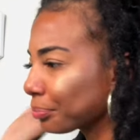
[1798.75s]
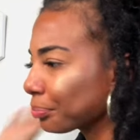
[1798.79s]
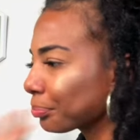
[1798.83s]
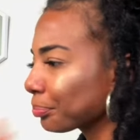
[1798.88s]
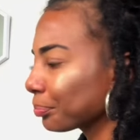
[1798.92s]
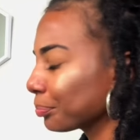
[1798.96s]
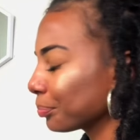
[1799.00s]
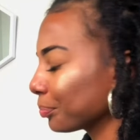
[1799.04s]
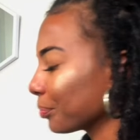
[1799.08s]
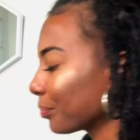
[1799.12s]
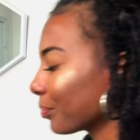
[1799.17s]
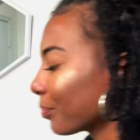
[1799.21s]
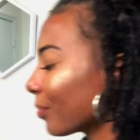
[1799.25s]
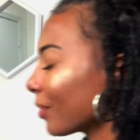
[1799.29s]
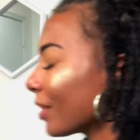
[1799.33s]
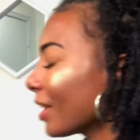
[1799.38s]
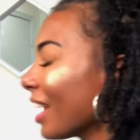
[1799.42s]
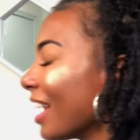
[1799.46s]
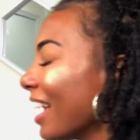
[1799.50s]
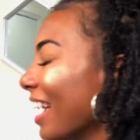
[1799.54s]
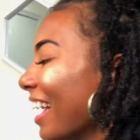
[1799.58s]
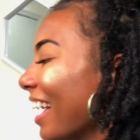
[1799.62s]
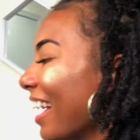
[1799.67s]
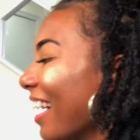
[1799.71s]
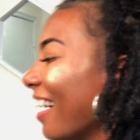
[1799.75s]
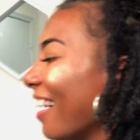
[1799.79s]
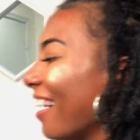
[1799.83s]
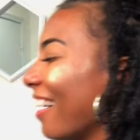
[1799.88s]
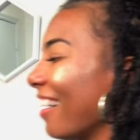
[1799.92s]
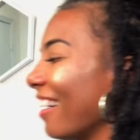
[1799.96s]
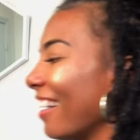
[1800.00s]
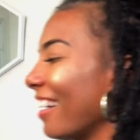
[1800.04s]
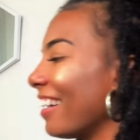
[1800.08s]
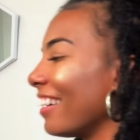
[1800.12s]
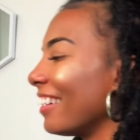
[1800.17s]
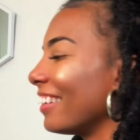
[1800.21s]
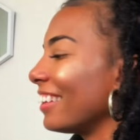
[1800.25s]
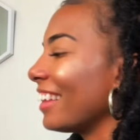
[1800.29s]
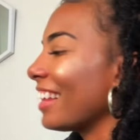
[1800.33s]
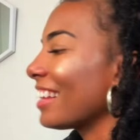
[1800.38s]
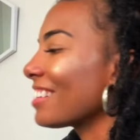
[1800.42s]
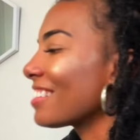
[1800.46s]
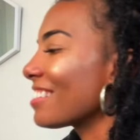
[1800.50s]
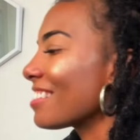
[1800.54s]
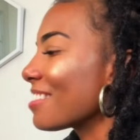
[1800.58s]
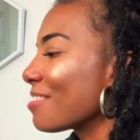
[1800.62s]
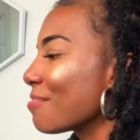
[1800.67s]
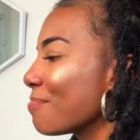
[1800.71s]
Oh,
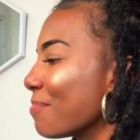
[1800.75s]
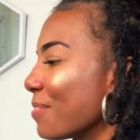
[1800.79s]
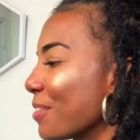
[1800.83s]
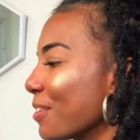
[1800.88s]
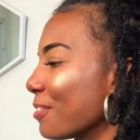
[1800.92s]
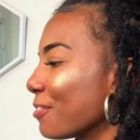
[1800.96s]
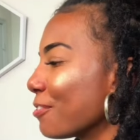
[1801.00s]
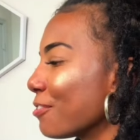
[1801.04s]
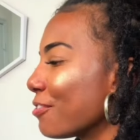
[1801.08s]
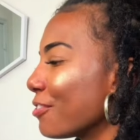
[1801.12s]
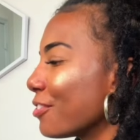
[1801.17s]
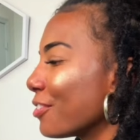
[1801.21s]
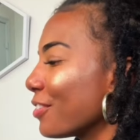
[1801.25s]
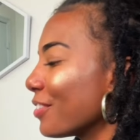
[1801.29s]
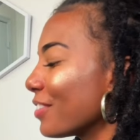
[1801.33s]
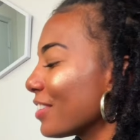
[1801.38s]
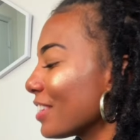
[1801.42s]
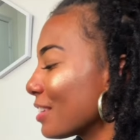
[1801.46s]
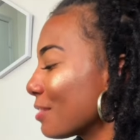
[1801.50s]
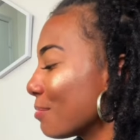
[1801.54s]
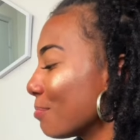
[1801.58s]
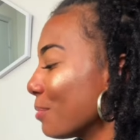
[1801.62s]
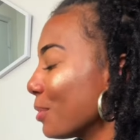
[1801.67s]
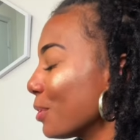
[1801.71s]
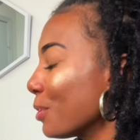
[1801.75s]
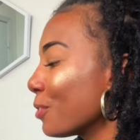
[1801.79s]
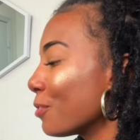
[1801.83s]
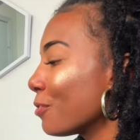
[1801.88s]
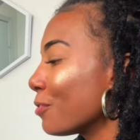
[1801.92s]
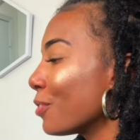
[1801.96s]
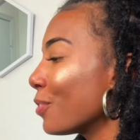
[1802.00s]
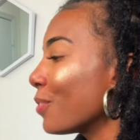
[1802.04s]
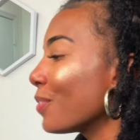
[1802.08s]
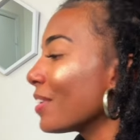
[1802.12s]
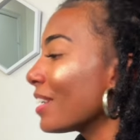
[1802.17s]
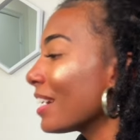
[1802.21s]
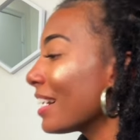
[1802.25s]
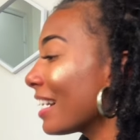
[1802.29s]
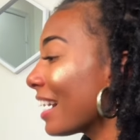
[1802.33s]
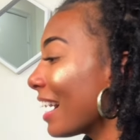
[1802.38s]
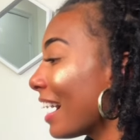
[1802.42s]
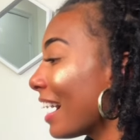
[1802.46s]
this is beautiful. This is beautiful.